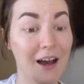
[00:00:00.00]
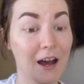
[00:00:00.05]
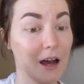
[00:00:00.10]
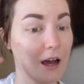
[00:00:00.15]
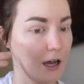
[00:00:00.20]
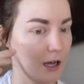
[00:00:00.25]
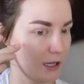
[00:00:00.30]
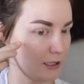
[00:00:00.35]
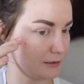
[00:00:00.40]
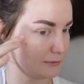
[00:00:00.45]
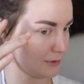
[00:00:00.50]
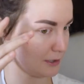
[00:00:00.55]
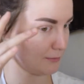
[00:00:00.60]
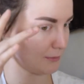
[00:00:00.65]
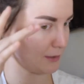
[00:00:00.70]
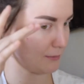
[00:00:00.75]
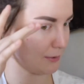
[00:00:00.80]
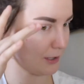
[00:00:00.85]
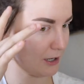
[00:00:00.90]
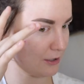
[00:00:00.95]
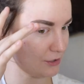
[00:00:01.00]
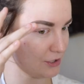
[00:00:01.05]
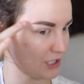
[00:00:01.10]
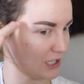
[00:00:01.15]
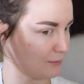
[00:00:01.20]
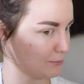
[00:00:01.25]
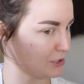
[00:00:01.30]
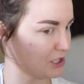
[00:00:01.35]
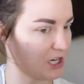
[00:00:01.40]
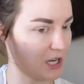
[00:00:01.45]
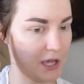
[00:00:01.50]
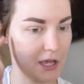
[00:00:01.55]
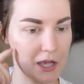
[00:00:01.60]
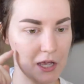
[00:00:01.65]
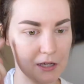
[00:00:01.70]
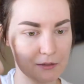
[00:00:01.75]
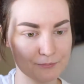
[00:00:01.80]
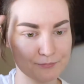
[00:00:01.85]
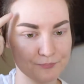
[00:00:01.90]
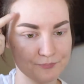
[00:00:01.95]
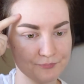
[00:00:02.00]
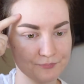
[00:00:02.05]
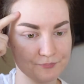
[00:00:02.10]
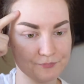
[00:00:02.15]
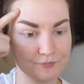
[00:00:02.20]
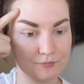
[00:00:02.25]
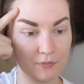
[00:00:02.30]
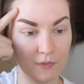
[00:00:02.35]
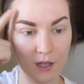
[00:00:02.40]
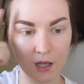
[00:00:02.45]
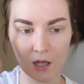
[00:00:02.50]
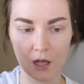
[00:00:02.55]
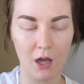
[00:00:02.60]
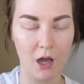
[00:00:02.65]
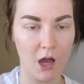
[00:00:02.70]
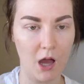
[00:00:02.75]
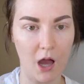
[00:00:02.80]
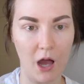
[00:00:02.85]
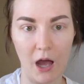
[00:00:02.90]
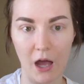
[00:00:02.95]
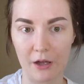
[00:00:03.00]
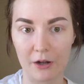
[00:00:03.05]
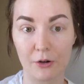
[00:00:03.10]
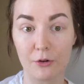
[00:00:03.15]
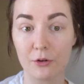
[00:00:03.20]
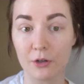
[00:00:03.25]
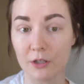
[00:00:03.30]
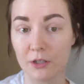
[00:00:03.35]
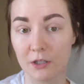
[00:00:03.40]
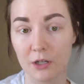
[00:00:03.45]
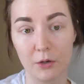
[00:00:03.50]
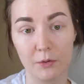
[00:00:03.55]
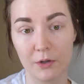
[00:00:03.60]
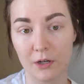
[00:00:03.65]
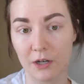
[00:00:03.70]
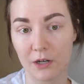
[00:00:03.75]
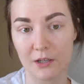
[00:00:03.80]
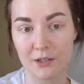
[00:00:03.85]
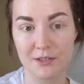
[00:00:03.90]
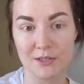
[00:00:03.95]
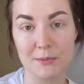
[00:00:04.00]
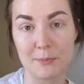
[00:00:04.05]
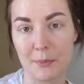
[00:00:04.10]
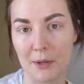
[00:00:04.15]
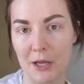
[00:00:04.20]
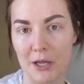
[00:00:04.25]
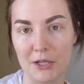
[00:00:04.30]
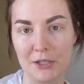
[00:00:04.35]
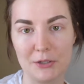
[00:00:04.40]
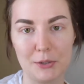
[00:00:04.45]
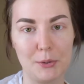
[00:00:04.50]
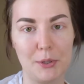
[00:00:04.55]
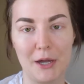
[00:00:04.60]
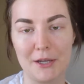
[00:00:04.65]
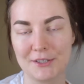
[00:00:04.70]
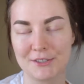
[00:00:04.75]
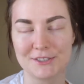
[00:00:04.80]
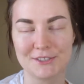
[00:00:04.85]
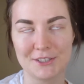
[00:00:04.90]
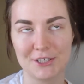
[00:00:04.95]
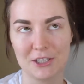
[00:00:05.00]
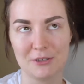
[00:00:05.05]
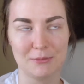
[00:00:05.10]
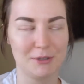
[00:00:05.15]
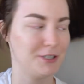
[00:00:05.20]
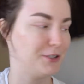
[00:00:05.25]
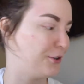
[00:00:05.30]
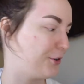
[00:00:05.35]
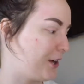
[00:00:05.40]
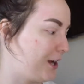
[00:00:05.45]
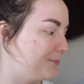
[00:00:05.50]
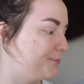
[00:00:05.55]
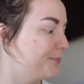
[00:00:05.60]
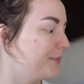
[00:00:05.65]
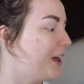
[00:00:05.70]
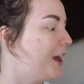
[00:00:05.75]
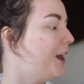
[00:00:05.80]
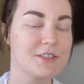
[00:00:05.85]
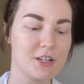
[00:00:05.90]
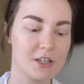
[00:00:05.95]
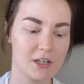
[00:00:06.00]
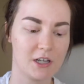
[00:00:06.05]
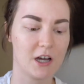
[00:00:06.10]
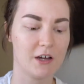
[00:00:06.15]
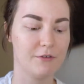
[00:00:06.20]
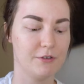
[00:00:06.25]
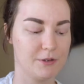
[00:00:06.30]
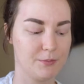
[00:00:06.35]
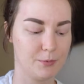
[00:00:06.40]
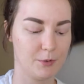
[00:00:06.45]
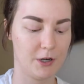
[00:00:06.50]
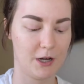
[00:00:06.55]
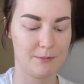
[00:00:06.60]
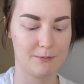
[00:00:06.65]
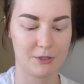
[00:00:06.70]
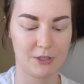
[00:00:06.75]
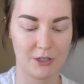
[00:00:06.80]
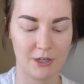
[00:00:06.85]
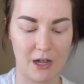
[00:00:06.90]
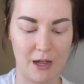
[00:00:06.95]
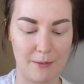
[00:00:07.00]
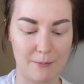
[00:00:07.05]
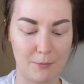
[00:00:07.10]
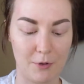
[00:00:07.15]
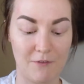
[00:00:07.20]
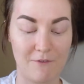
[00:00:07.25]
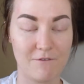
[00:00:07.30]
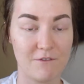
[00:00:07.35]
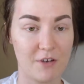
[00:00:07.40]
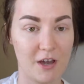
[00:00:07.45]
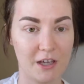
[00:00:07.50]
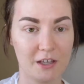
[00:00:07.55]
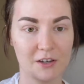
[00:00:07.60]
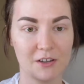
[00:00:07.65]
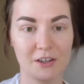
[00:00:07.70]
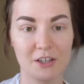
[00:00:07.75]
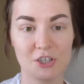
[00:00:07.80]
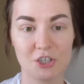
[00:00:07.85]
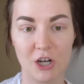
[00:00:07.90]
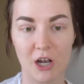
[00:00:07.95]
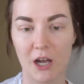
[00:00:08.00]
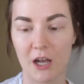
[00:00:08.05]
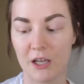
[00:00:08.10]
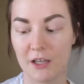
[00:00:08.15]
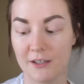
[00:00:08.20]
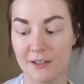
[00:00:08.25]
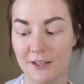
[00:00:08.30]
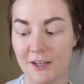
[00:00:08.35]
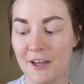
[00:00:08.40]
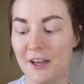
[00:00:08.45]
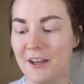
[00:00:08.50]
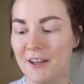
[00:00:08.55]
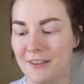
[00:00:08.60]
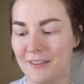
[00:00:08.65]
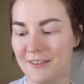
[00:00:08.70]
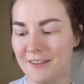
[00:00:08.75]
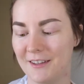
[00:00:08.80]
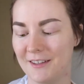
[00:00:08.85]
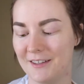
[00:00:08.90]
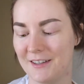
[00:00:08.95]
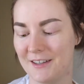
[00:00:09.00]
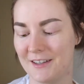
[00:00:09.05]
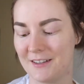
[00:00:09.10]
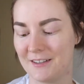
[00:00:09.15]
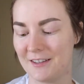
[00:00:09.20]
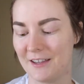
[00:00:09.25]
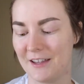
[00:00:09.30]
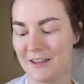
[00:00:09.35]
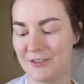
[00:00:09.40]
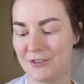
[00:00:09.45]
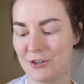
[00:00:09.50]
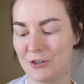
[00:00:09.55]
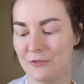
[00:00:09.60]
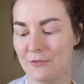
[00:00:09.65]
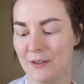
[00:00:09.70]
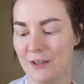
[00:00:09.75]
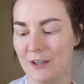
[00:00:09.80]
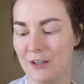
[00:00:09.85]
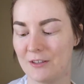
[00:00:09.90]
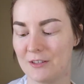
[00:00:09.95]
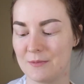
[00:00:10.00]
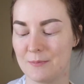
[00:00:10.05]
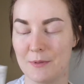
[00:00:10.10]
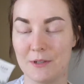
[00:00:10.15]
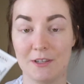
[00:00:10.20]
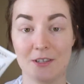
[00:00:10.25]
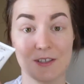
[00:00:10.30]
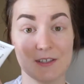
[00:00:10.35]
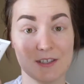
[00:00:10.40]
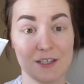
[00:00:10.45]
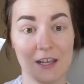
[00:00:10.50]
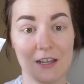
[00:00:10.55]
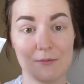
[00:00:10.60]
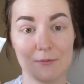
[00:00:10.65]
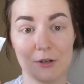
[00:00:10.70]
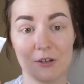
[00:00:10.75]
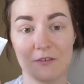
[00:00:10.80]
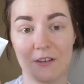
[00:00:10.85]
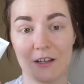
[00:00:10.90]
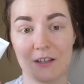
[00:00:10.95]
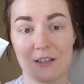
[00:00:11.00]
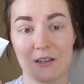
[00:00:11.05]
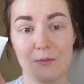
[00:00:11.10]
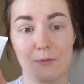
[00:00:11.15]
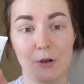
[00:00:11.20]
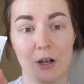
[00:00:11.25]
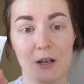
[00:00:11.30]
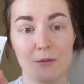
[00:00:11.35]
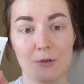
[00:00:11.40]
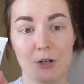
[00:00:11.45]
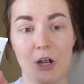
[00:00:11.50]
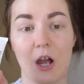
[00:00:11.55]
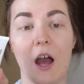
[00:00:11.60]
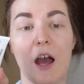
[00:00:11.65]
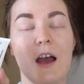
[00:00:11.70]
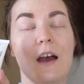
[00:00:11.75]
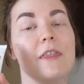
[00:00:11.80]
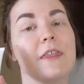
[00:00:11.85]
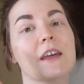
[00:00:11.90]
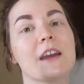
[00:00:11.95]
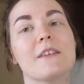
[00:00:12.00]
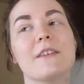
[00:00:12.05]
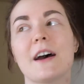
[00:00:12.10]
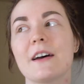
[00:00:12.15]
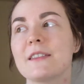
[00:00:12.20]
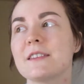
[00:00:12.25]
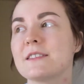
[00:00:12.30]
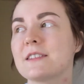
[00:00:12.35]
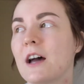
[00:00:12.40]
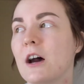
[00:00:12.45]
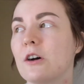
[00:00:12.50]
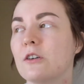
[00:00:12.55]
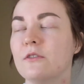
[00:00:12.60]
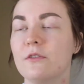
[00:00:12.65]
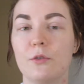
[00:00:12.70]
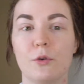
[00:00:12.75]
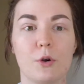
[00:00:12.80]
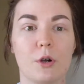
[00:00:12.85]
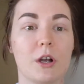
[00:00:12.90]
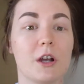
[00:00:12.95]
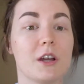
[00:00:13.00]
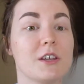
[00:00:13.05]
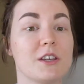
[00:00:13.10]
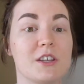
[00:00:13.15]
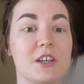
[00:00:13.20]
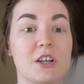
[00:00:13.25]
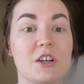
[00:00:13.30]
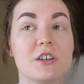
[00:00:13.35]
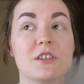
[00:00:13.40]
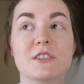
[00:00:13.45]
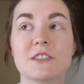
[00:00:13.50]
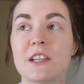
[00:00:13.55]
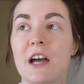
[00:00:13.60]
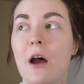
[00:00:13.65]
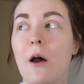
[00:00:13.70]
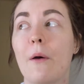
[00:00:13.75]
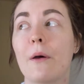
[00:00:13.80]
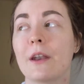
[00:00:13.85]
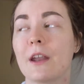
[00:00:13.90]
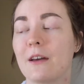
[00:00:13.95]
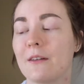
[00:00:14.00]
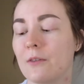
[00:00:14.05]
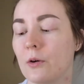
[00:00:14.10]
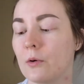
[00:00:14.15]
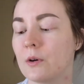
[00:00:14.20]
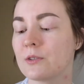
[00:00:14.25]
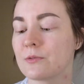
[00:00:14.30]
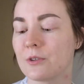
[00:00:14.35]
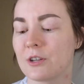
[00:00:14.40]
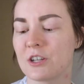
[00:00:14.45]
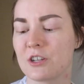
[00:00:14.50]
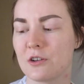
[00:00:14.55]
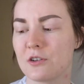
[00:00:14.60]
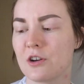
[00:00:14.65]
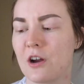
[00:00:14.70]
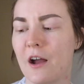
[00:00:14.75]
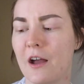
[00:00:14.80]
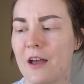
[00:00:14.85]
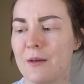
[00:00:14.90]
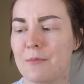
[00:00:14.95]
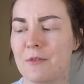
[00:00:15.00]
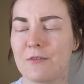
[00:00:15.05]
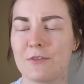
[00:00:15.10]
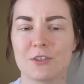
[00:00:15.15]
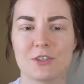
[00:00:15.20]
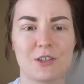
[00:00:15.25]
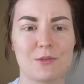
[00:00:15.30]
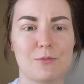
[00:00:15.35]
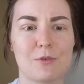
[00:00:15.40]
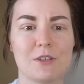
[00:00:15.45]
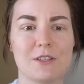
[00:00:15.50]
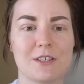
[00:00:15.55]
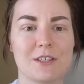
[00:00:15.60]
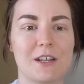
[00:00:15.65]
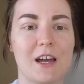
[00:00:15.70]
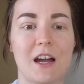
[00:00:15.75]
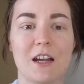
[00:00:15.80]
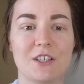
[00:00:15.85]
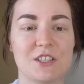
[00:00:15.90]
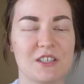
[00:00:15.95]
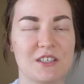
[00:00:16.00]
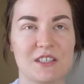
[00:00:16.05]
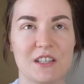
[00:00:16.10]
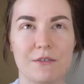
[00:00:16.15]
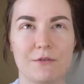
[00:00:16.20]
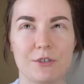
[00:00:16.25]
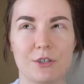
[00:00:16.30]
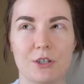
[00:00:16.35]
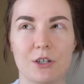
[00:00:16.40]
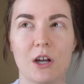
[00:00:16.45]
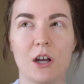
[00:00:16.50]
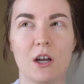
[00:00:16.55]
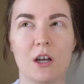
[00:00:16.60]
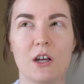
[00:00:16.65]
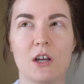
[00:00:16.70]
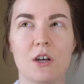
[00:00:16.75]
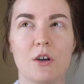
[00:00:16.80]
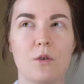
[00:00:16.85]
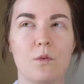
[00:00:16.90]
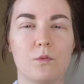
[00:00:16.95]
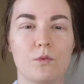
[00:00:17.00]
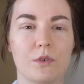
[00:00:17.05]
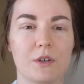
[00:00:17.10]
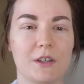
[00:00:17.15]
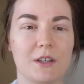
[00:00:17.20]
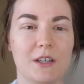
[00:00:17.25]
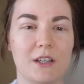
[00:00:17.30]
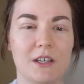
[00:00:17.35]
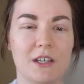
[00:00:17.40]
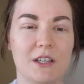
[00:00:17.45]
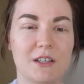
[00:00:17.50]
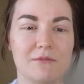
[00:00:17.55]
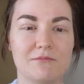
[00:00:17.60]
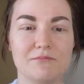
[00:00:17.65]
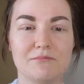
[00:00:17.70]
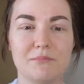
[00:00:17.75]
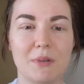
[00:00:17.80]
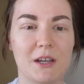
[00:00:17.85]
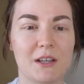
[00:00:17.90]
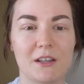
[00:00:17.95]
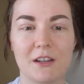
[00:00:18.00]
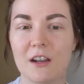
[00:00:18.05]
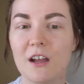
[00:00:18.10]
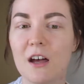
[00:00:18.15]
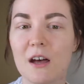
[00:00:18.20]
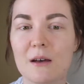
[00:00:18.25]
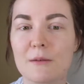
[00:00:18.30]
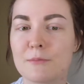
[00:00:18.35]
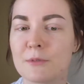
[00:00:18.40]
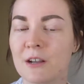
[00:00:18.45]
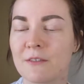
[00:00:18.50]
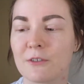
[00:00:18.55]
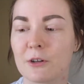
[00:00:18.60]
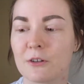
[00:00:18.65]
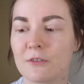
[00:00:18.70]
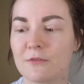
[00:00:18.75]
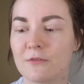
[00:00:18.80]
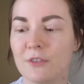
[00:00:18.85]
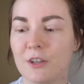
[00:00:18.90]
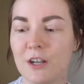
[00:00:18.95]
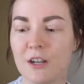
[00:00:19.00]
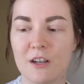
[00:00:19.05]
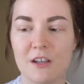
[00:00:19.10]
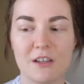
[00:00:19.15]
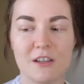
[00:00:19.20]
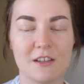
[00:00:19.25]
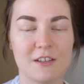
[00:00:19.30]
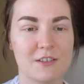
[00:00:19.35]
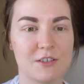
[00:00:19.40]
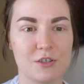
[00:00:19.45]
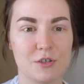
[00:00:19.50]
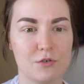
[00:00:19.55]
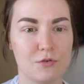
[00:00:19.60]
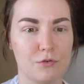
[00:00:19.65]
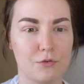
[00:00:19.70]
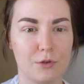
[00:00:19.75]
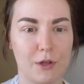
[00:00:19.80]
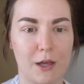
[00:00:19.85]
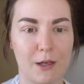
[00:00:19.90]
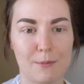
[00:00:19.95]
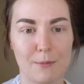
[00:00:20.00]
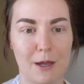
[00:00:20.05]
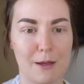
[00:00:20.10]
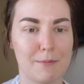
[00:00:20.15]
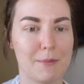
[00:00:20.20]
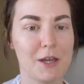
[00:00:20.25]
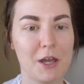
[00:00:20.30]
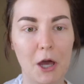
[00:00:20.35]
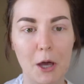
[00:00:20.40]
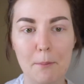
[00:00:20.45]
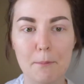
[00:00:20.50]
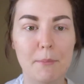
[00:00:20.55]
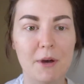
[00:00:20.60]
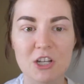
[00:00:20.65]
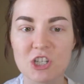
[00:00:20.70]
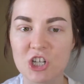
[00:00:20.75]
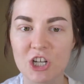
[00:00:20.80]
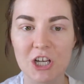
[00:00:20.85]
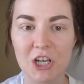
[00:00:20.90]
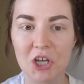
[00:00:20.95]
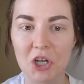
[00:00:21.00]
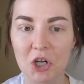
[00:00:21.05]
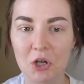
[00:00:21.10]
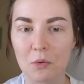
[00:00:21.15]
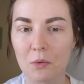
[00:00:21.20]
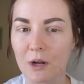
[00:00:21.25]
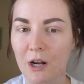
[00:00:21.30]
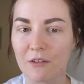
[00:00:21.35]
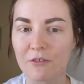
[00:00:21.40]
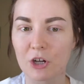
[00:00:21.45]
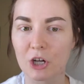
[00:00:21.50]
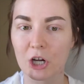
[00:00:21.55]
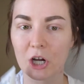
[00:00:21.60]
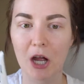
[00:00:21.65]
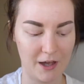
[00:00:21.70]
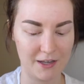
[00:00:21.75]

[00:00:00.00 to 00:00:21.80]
My brow shape today, I don't really know what it is, but you guys can tell me. Okay, starting off with primer, I'm finally trying the NYX Angel Veil Skin Perfecting Primer. They have had this out for years now and I've always wanted to try it, but for some reason I just never really picked it up, never fitted it into like my makeup budget or whatever.